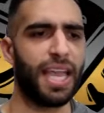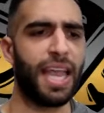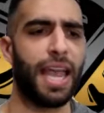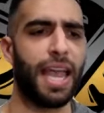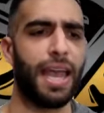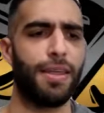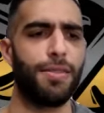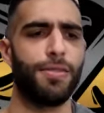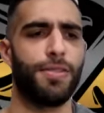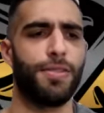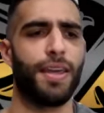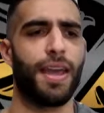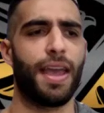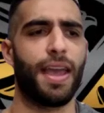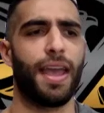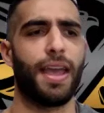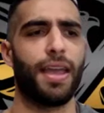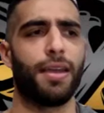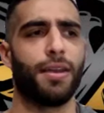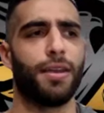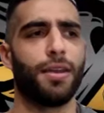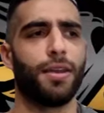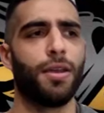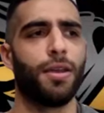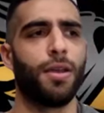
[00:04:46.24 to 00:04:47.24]
and
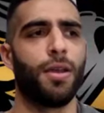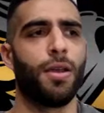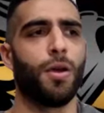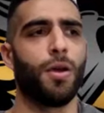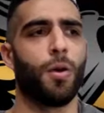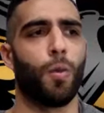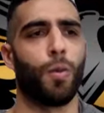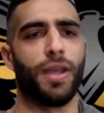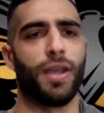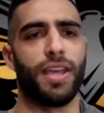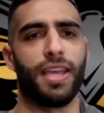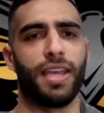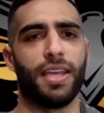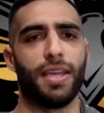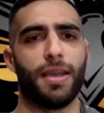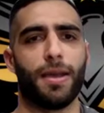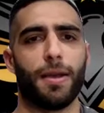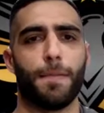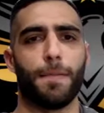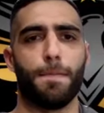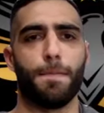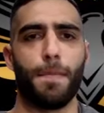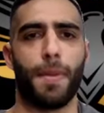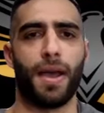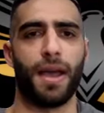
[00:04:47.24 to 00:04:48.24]
then we
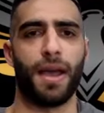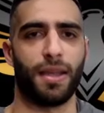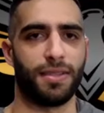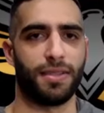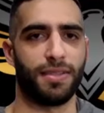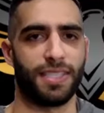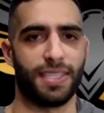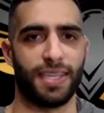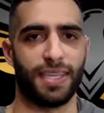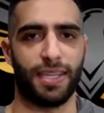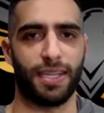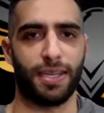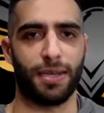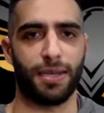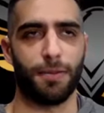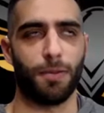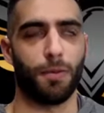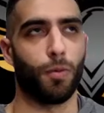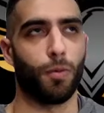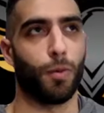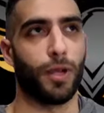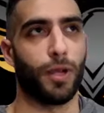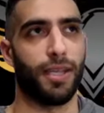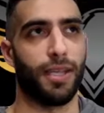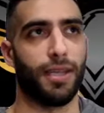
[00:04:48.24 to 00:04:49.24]
met, did
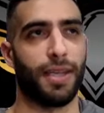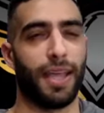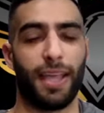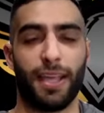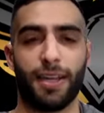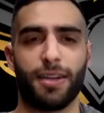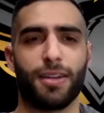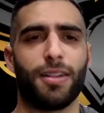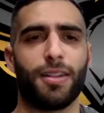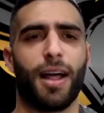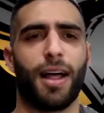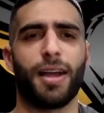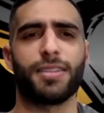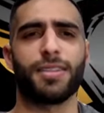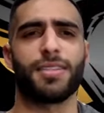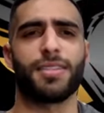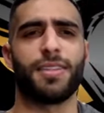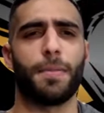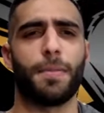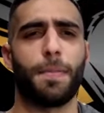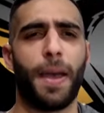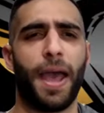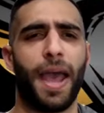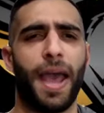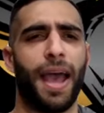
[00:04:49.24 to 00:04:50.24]
we analyzed
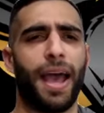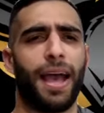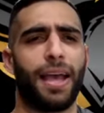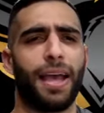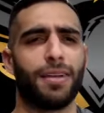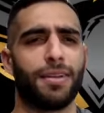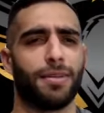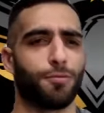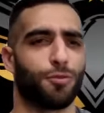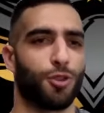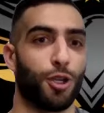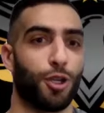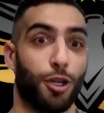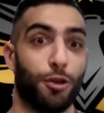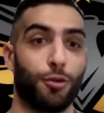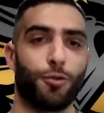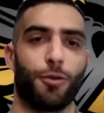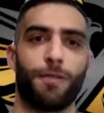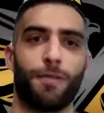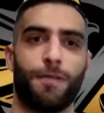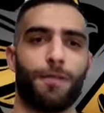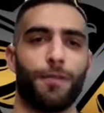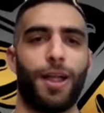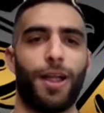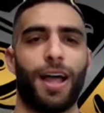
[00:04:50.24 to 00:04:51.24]
the pat i'm trying to
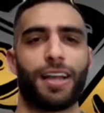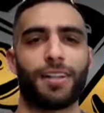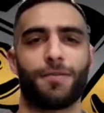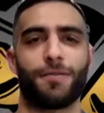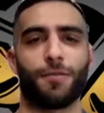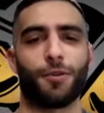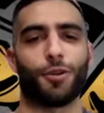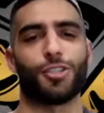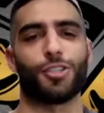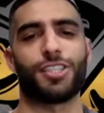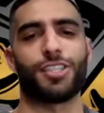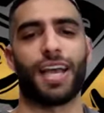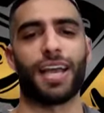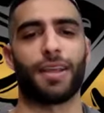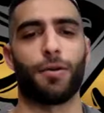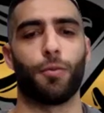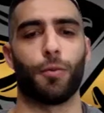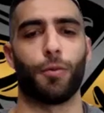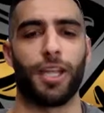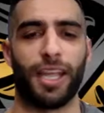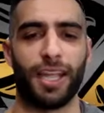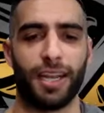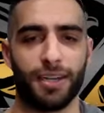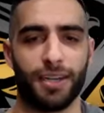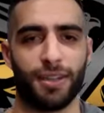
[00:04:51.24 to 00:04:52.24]
reflect for a second
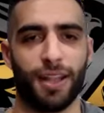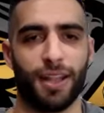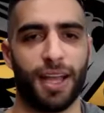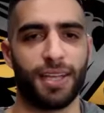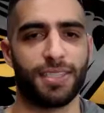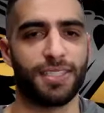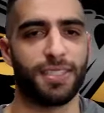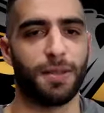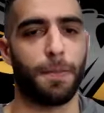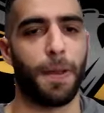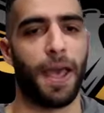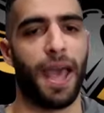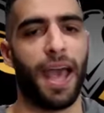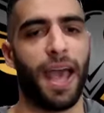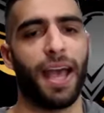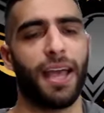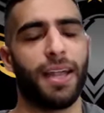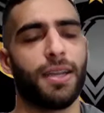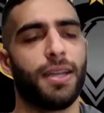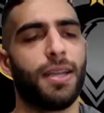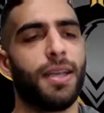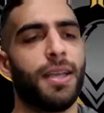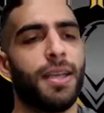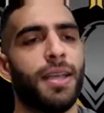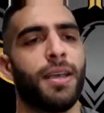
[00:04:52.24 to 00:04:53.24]
we analyzed the
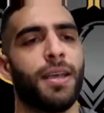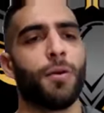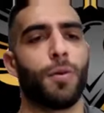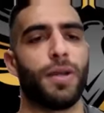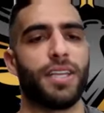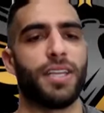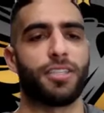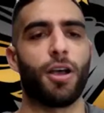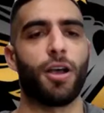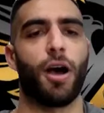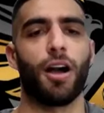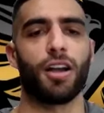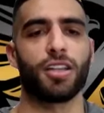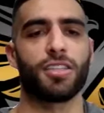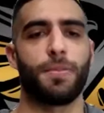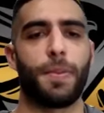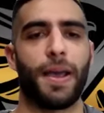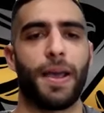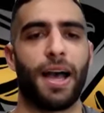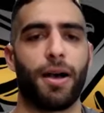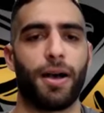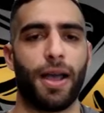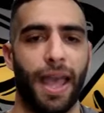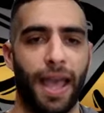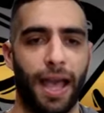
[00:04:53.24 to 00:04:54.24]
pat we talked
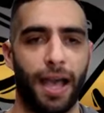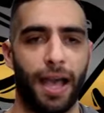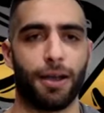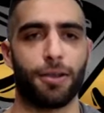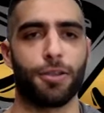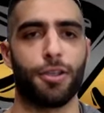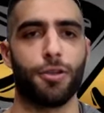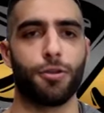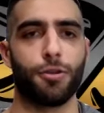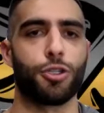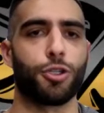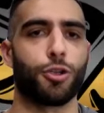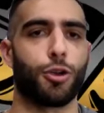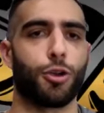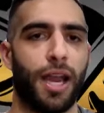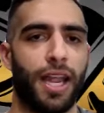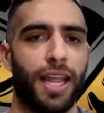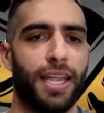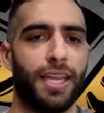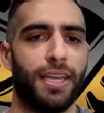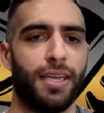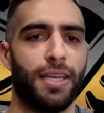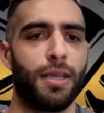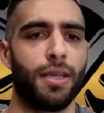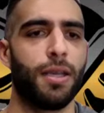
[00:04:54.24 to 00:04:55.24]
about how you
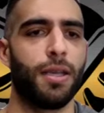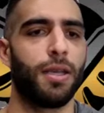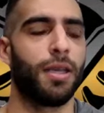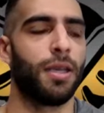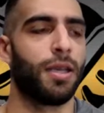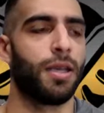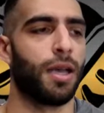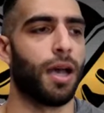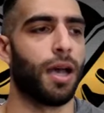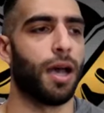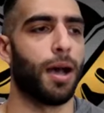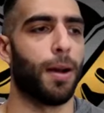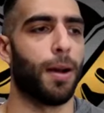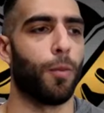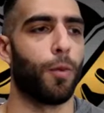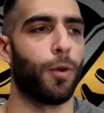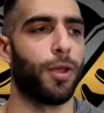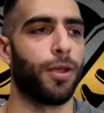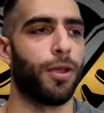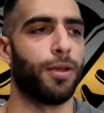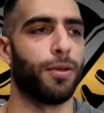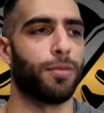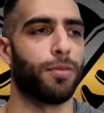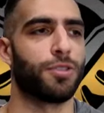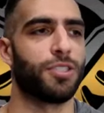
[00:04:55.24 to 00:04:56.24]
train um,
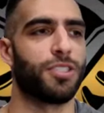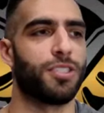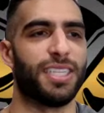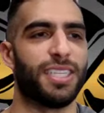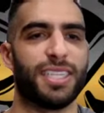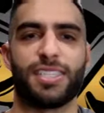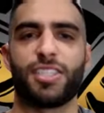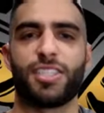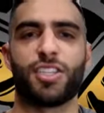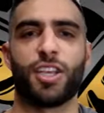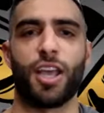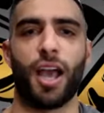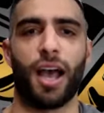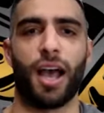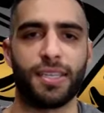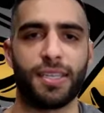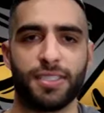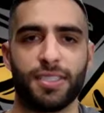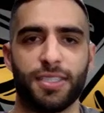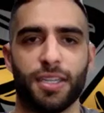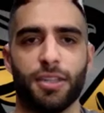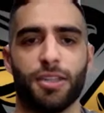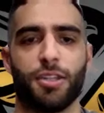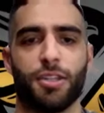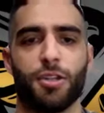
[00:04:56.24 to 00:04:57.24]
we
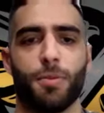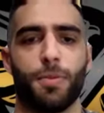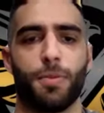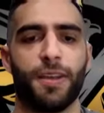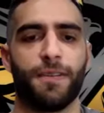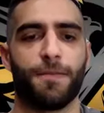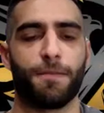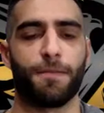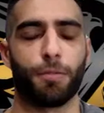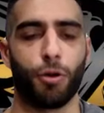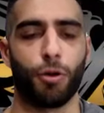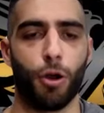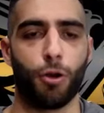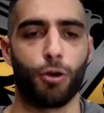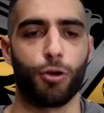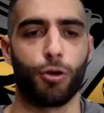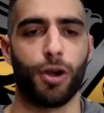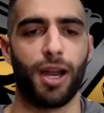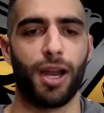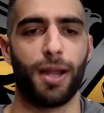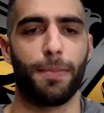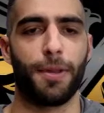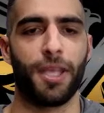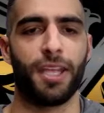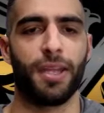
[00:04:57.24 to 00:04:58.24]
discussed a little bit of
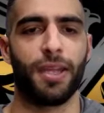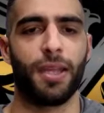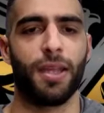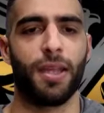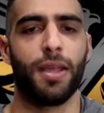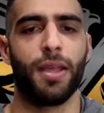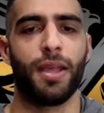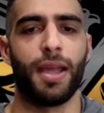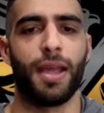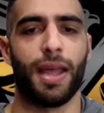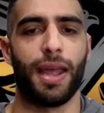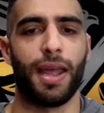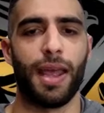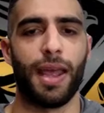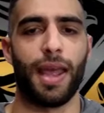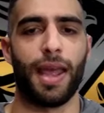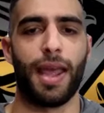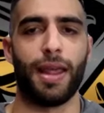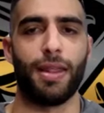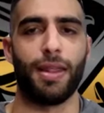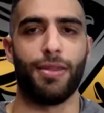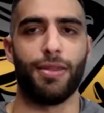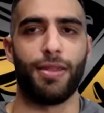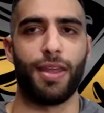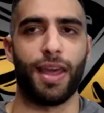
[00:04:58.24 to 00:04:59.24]
programming
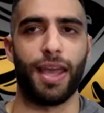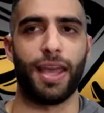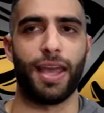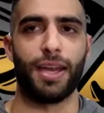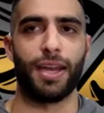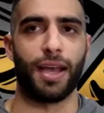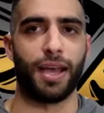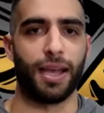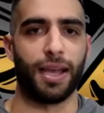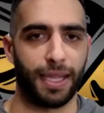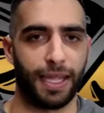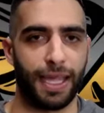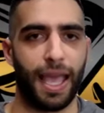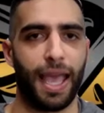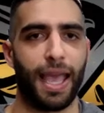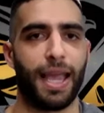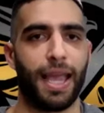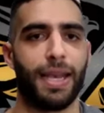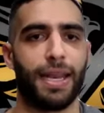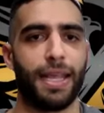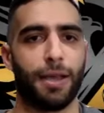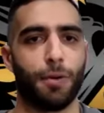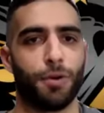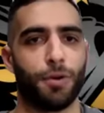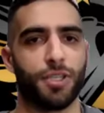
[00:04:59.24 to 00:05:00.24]
and then
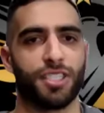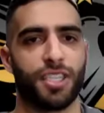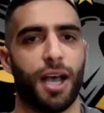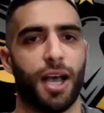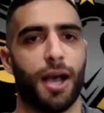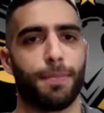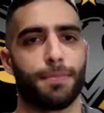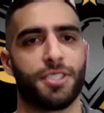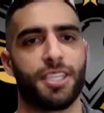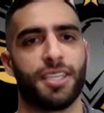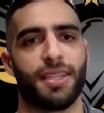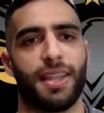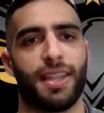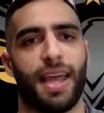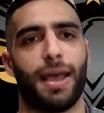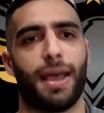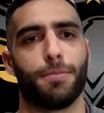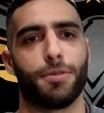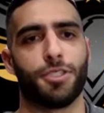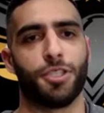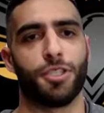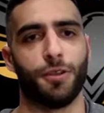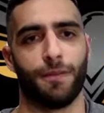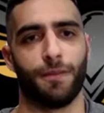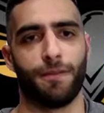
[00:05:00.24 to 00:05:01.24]
again, it was up to
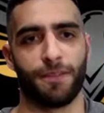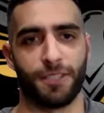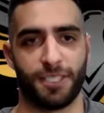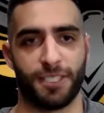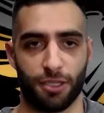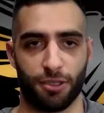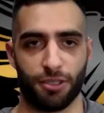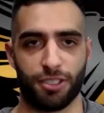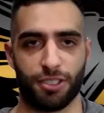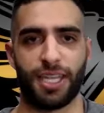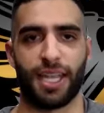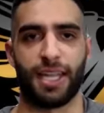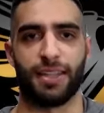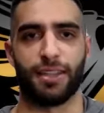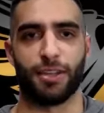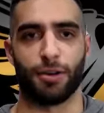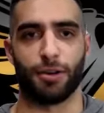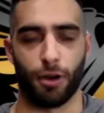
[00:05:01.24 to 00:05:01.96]
them to facilitate